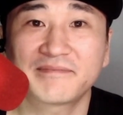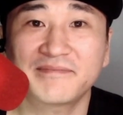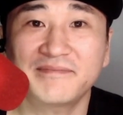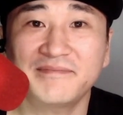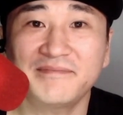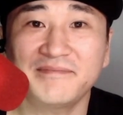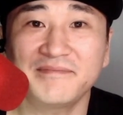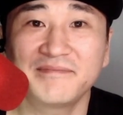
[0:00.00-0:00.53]

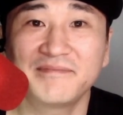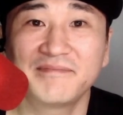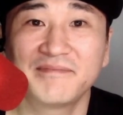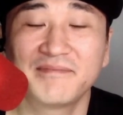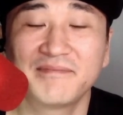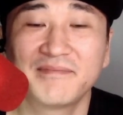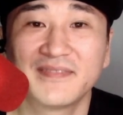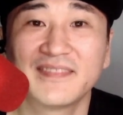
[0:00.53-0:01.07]

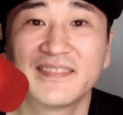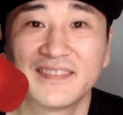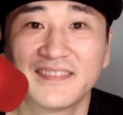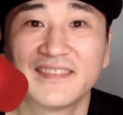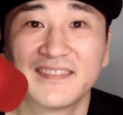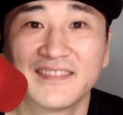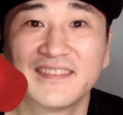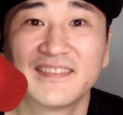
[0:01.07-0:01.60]

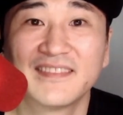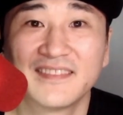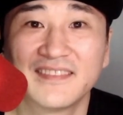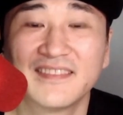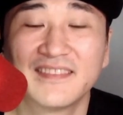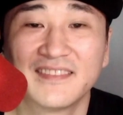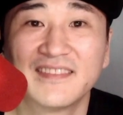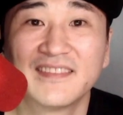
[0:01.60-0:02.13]

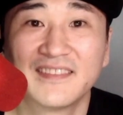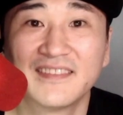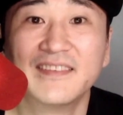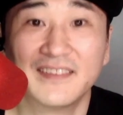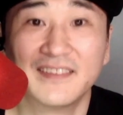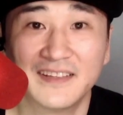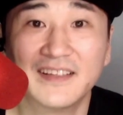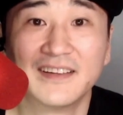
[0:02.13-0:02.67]

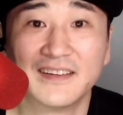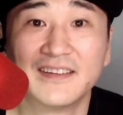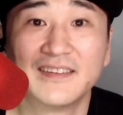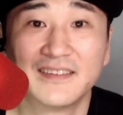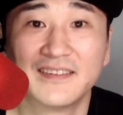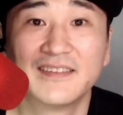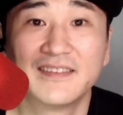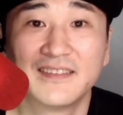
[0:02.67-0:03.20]

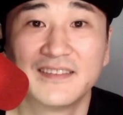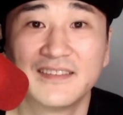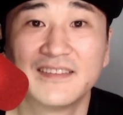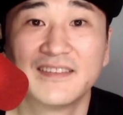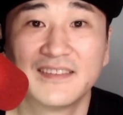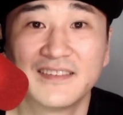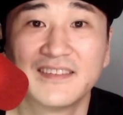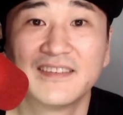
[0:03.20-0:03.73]

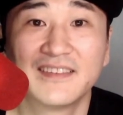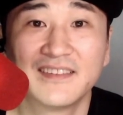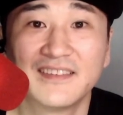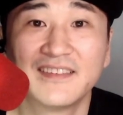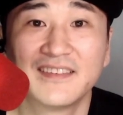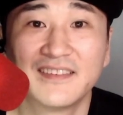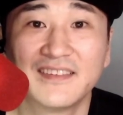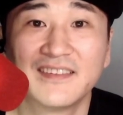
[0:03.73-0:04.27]

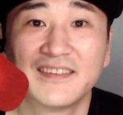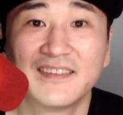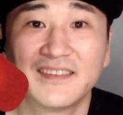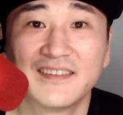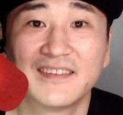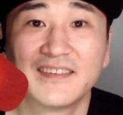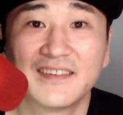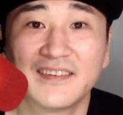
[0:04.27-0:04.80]

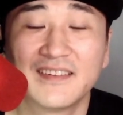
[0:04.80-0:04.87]
(silent)